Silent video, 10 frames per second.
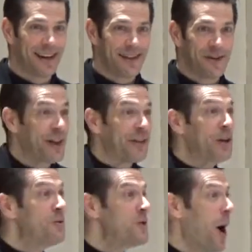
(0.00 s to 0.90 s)
There's nothing
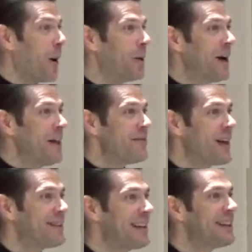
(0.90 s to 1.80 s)
you know
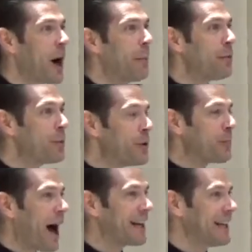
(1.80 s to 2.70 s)
that didn't come through your
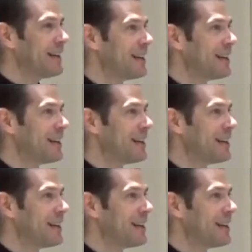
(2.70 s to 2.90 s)
body.